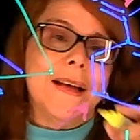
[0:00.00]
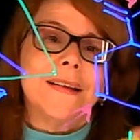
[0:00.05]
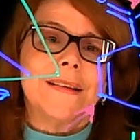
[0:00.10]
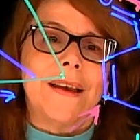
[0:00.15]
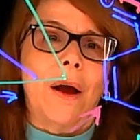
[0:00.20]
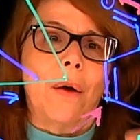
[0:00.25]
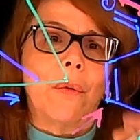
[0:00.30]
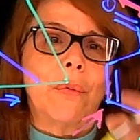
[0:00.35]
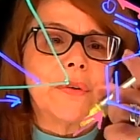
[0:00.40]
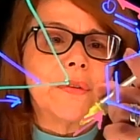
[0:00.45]

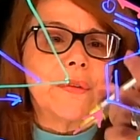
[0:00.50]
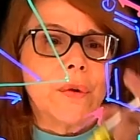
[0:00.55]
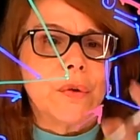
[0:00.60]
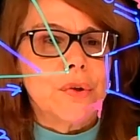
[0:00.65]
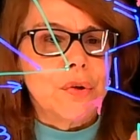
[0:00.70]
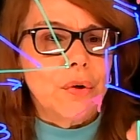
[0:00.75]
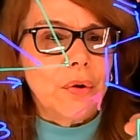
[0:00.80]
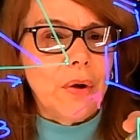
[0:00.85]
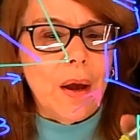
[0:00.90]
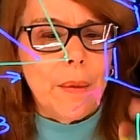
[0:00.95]
Now what's going
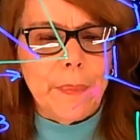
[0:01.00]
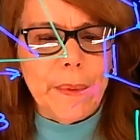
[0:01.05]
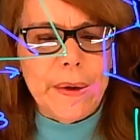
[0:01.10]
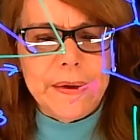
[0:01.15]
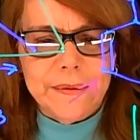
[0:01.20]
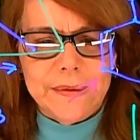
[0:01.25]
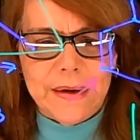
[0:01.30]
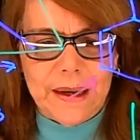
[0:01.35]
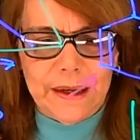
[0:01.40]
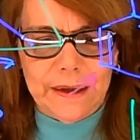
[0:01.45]
to
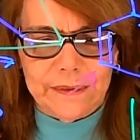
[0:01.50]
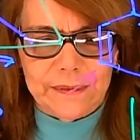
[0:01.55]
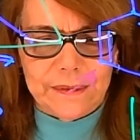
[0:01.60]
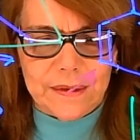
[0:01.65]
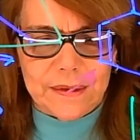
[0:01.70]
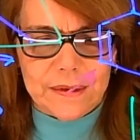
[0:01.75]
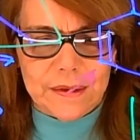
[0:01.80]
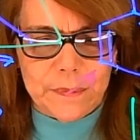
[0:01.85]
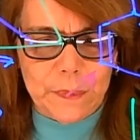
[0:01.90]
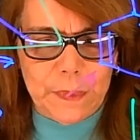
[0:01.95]
happen is
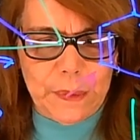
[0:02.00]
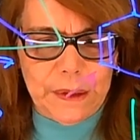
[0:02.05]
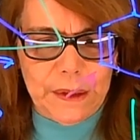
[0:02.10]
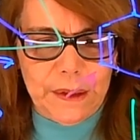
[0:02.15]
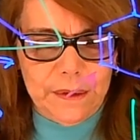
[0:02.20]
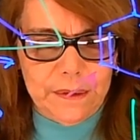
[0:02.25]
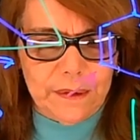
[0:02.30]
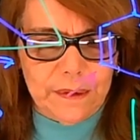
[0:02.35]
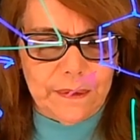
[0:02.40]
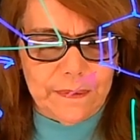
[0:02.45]
going to
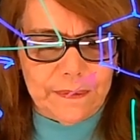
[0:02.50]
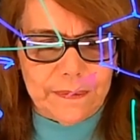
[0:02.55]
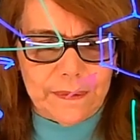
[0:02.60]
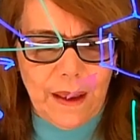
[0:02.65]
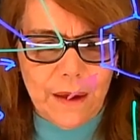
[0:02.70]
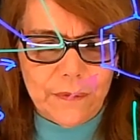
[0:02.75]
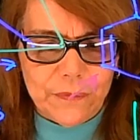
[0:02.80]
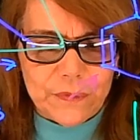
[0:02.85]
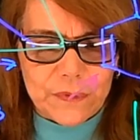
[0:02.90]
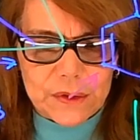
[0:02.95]
be the
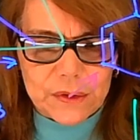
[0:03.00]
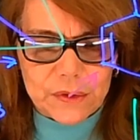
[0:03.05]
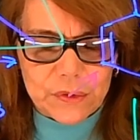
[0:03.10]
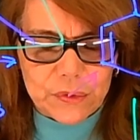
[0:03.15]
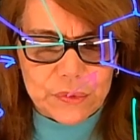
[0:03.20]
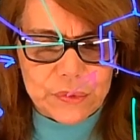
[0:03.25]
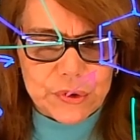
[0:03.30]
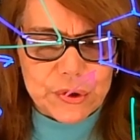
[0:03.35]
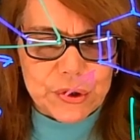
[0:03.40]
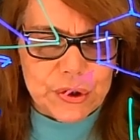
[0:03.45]

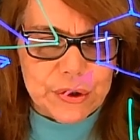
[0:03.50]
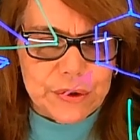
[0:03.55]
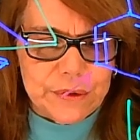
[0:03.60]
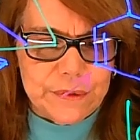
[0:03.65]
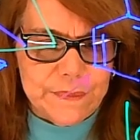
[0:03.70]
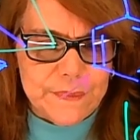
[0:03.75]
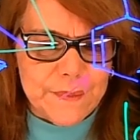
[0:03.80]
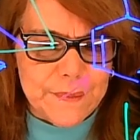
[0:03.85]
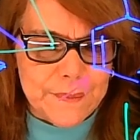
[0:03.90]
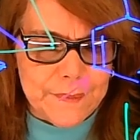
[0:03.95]
substitution